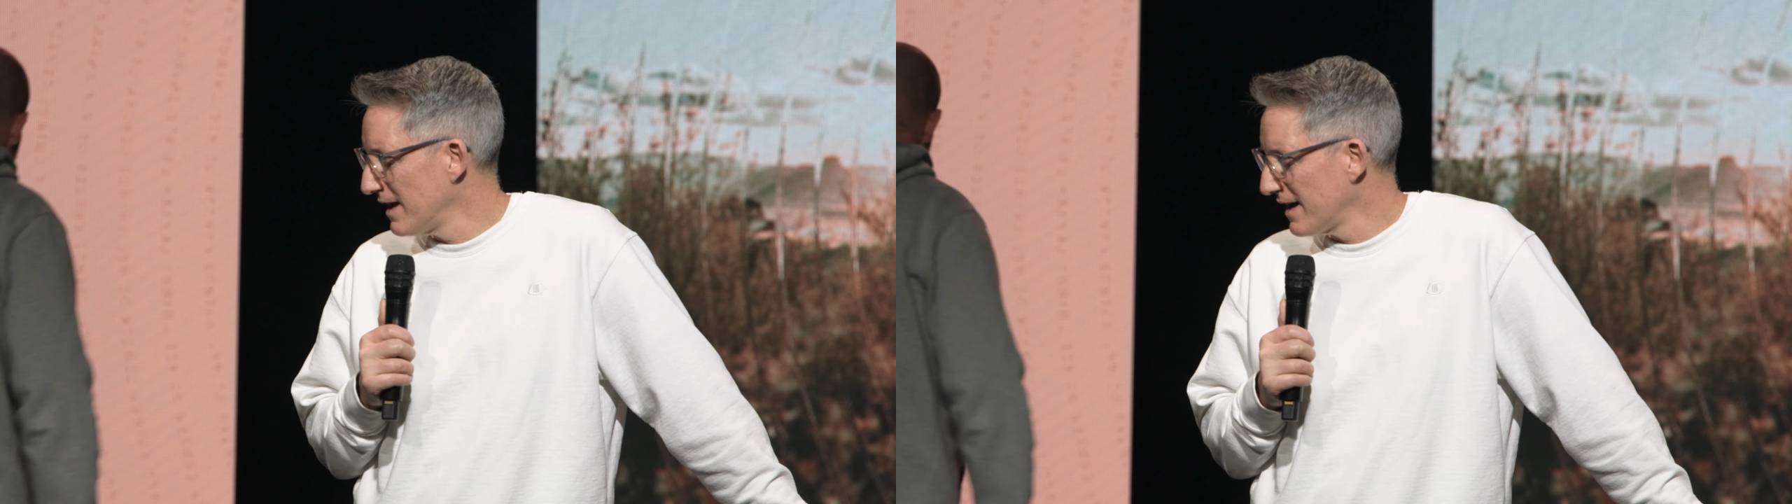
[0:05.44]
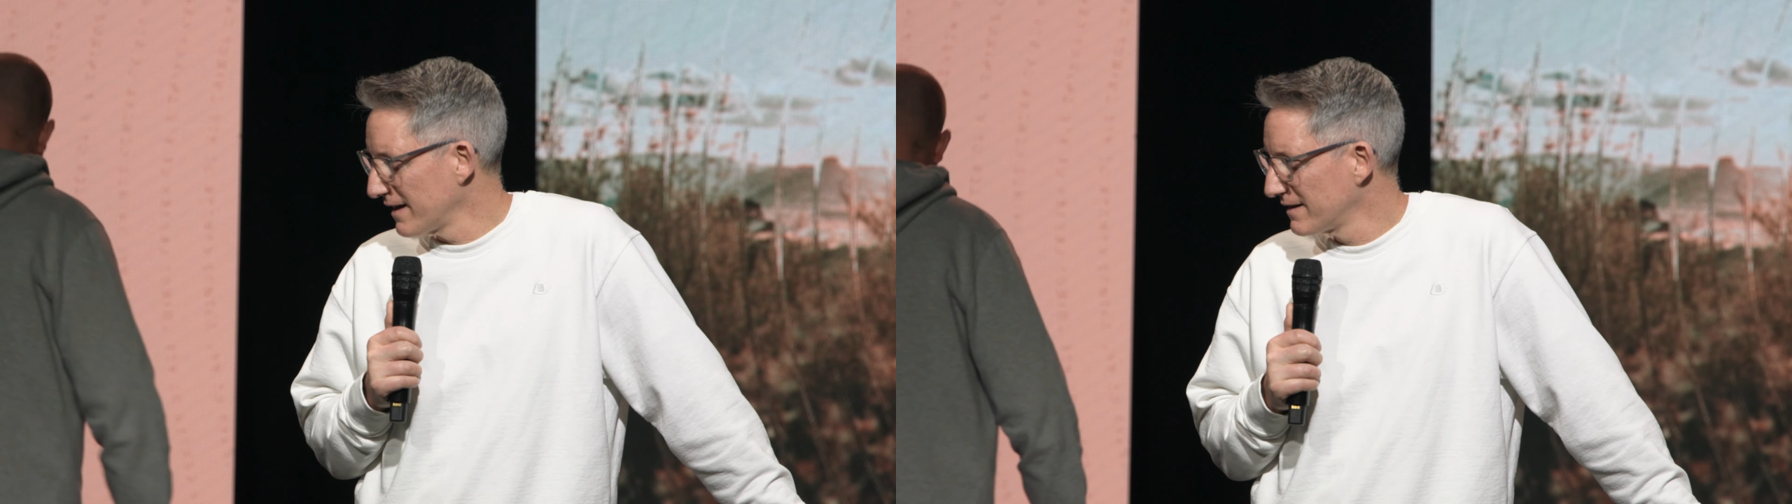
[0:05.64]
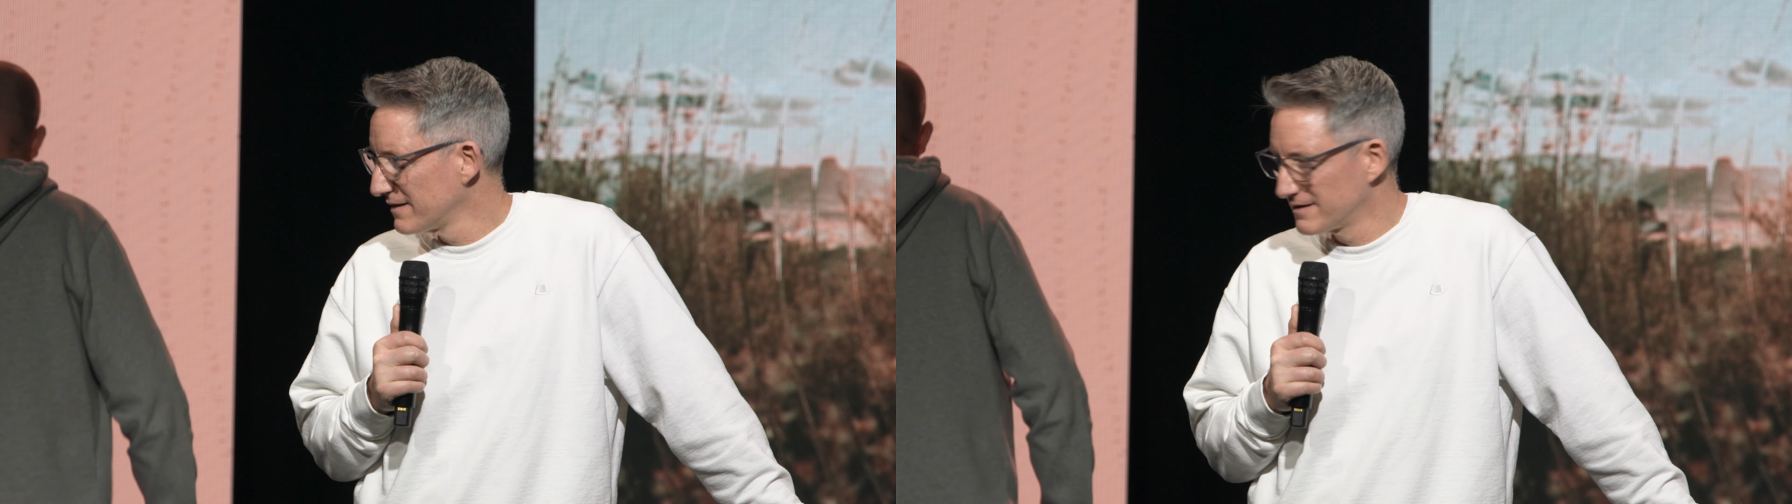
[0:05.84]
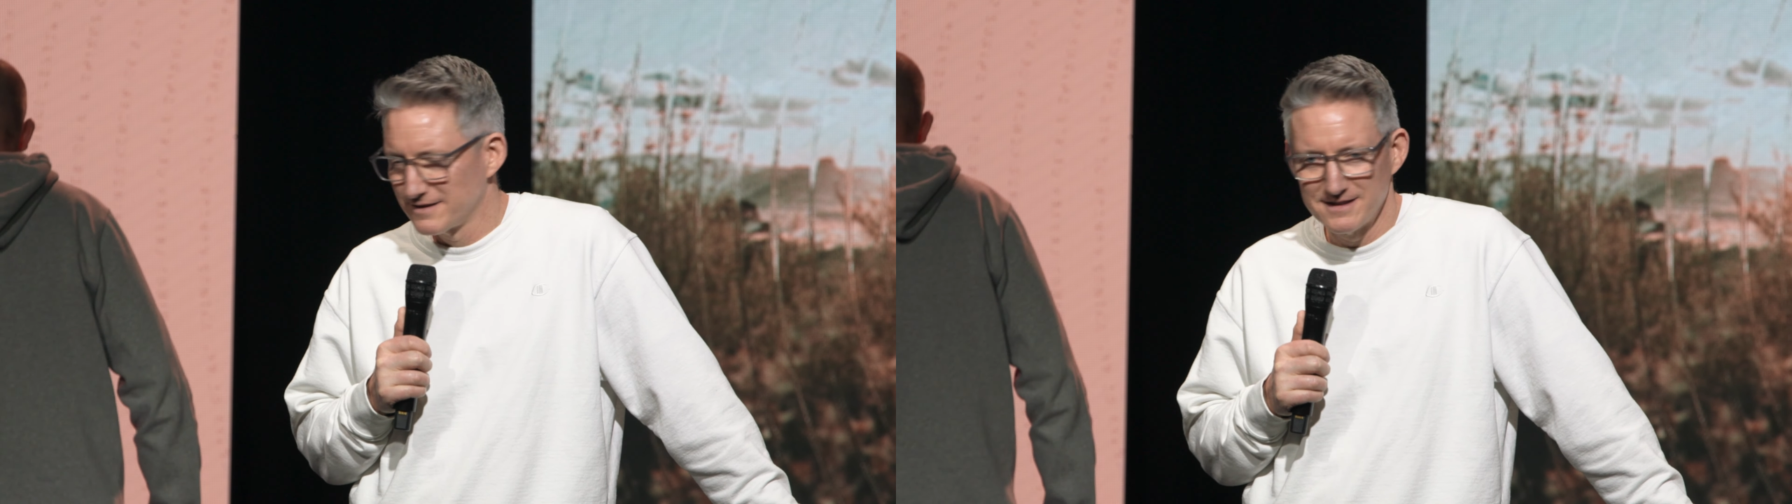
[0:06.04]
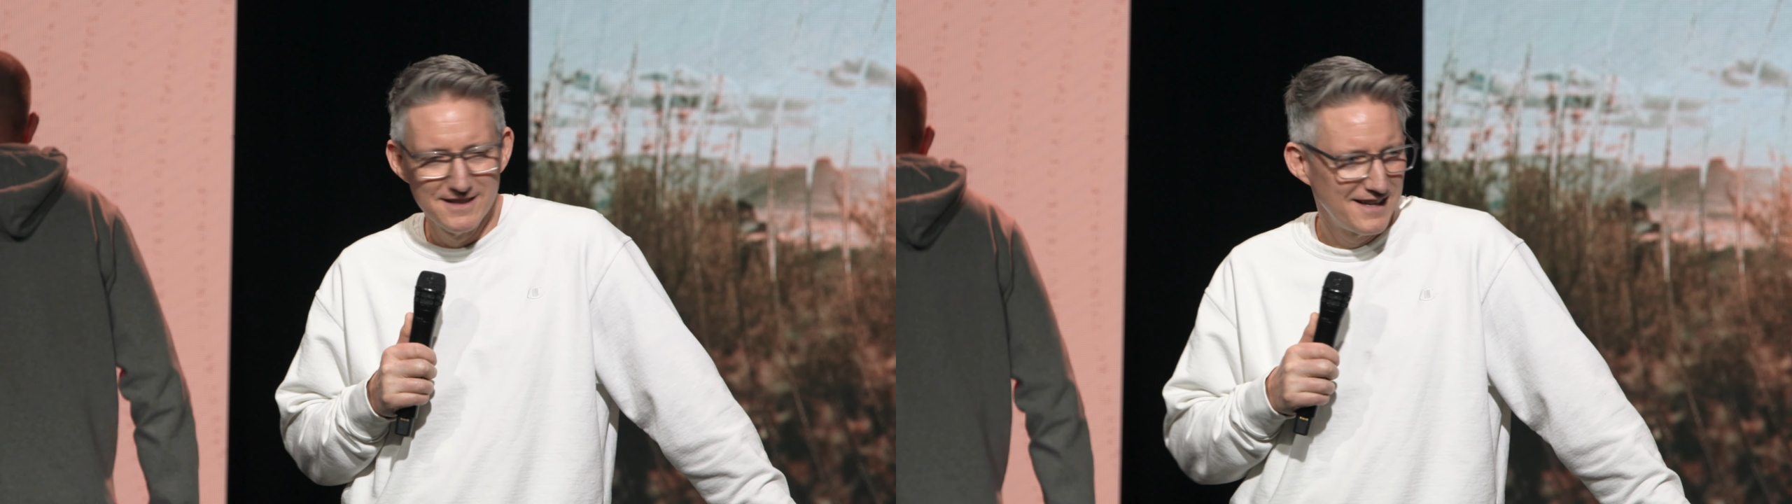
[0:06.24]
to lie.
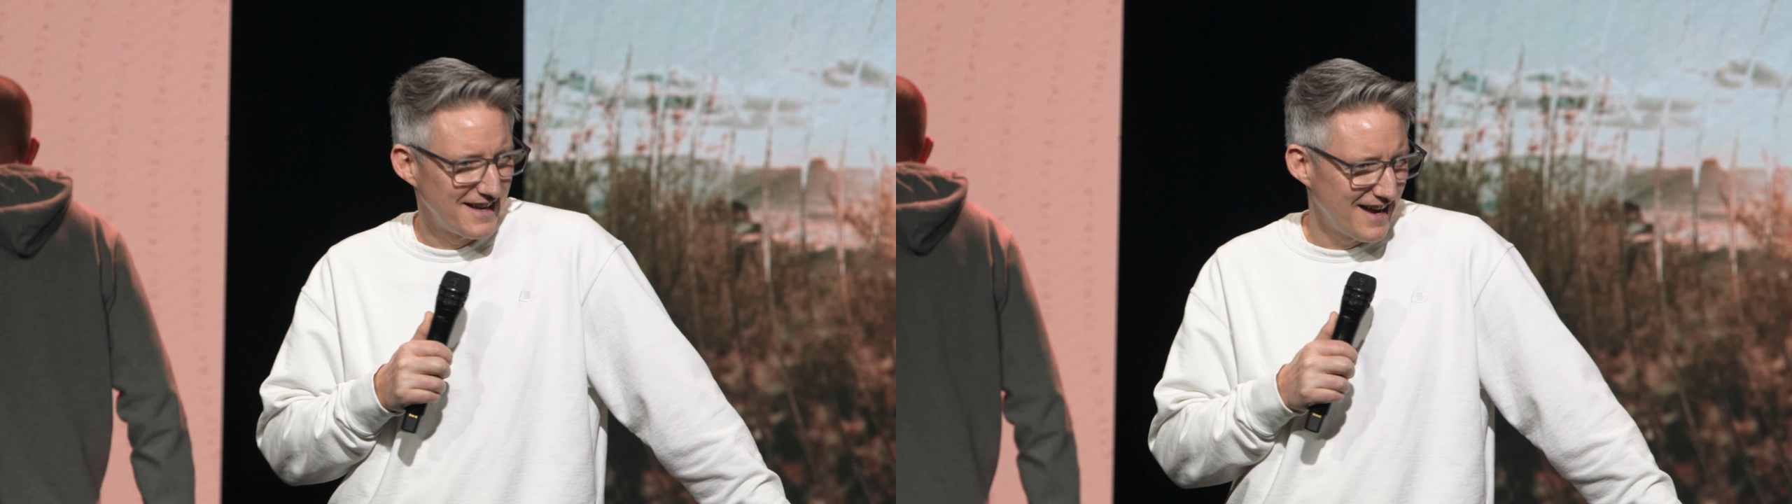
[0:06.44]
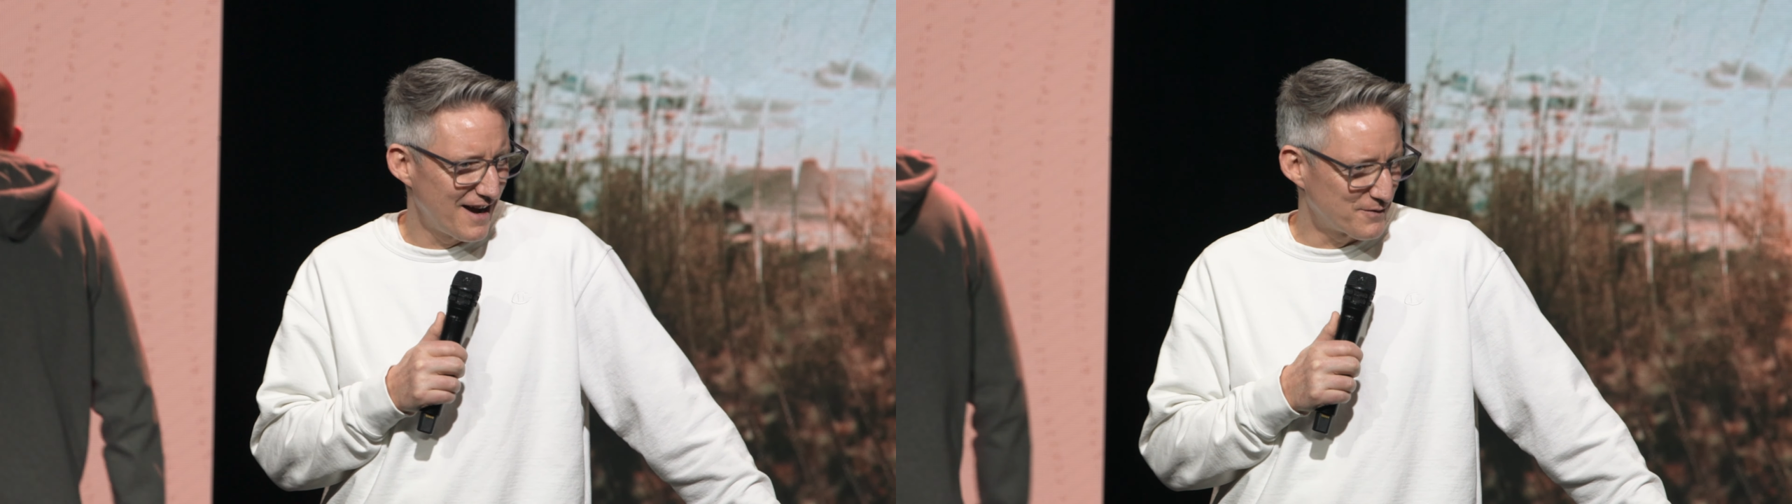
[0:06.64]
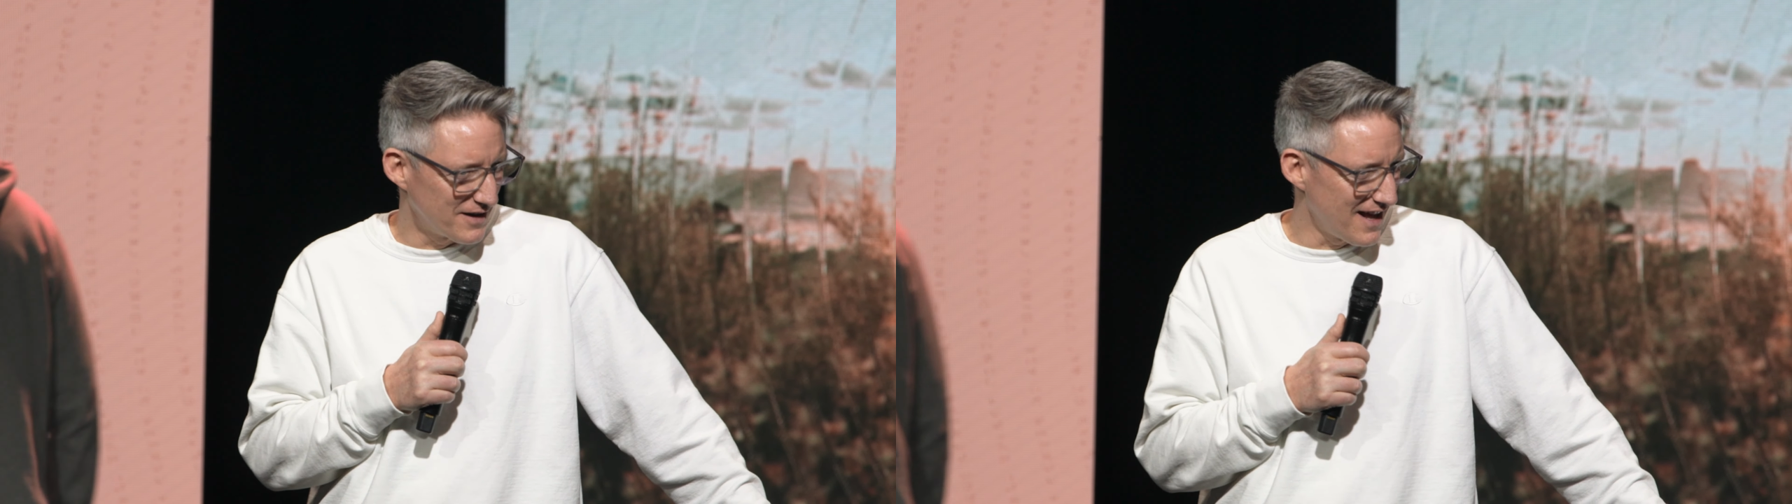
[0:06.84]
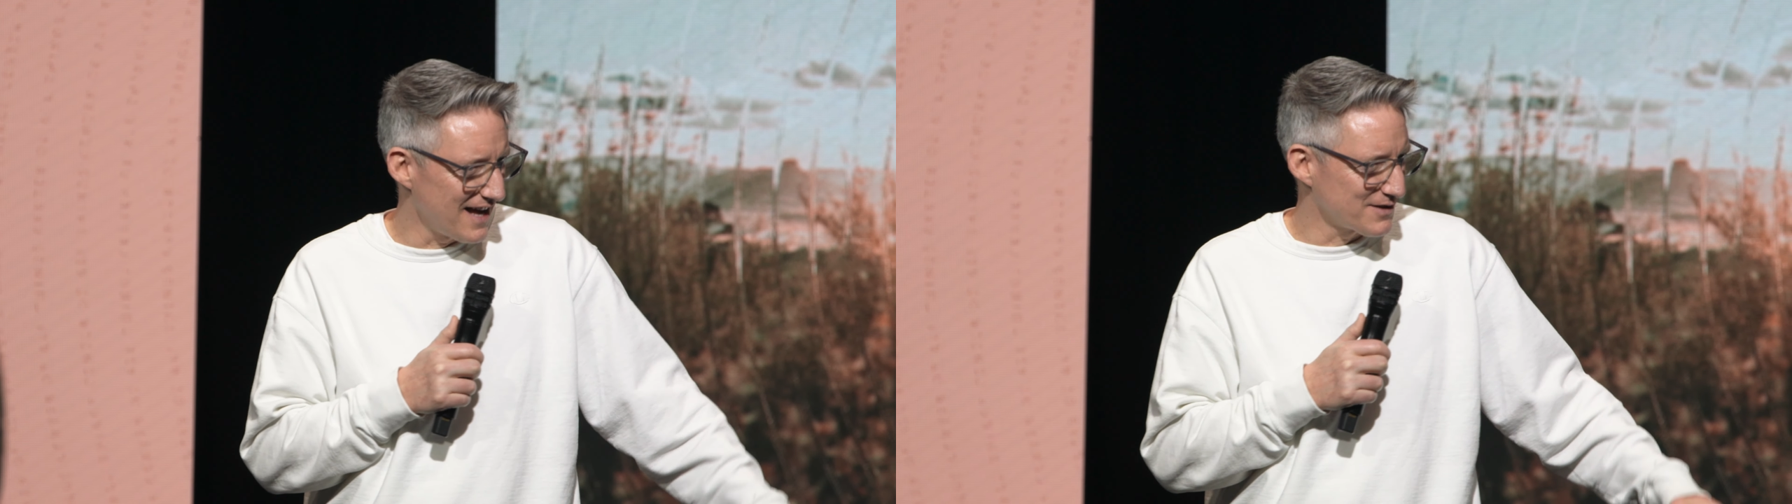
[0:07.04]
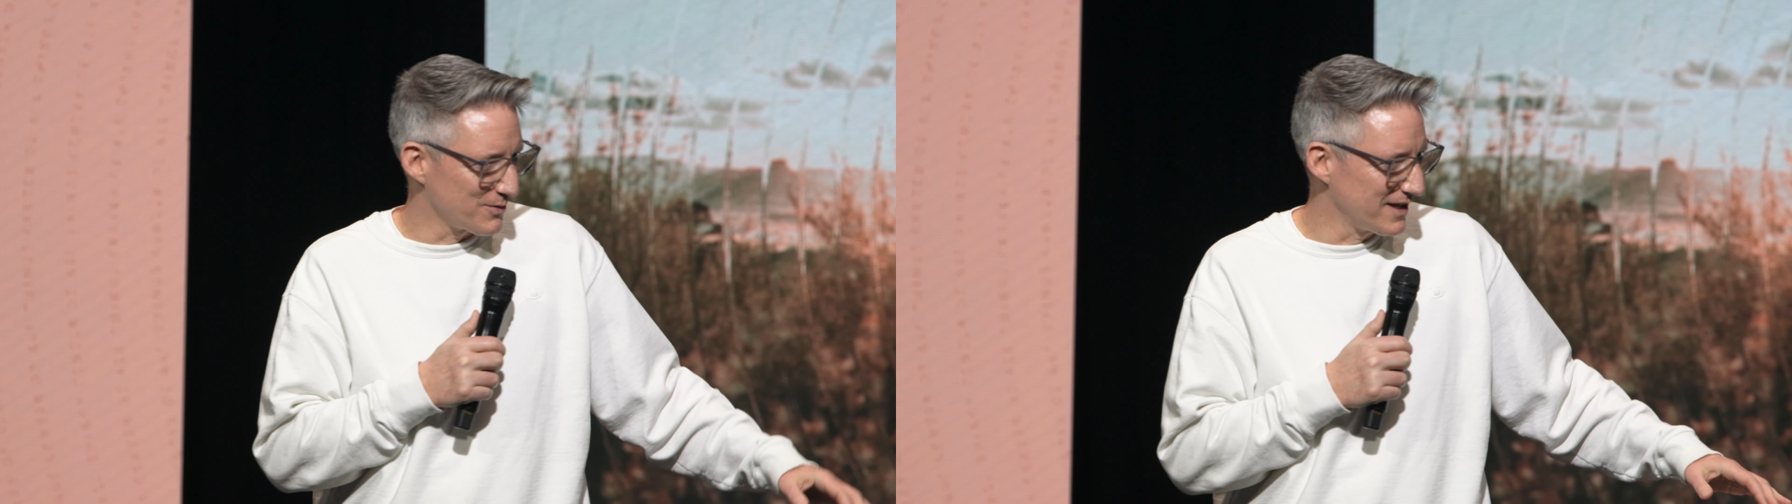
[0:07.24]
After
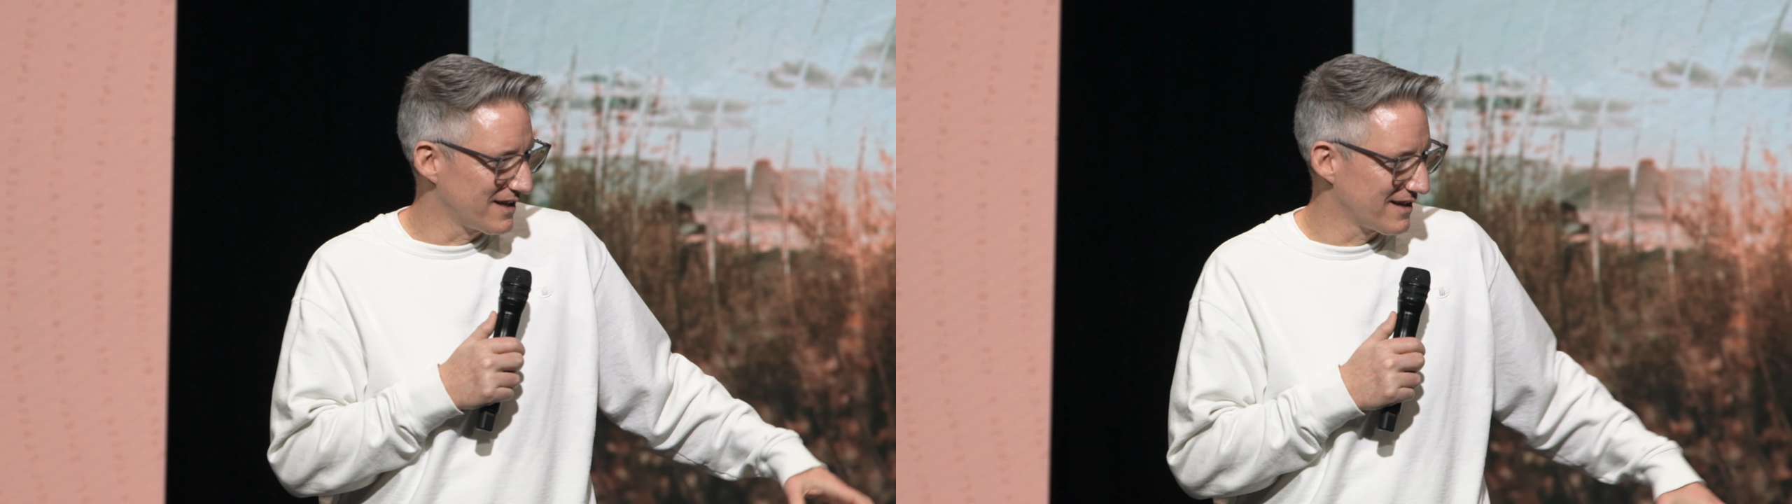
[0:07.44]
last week,